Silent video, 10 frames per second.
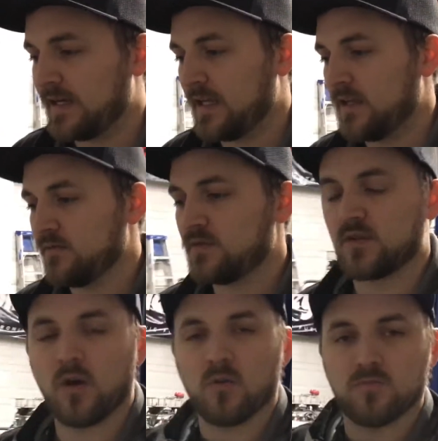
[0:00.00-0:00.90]
it,
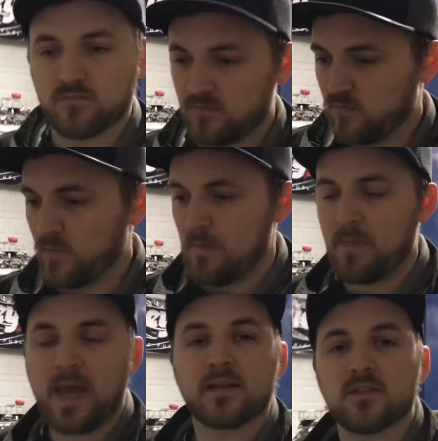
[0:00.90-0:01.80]
so went
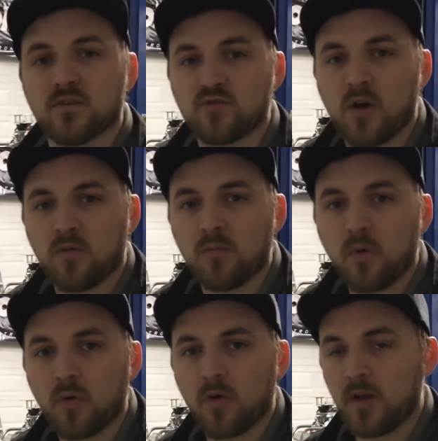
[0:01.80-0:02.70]
back to the drawing
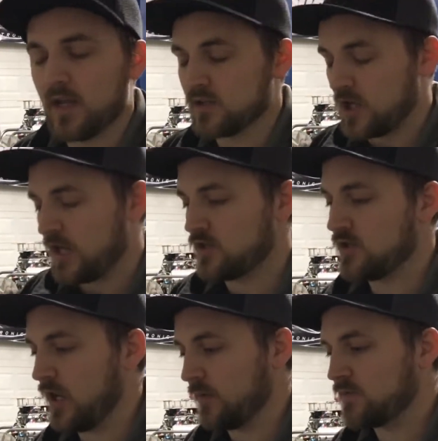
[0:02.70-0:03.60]
board and changed it up.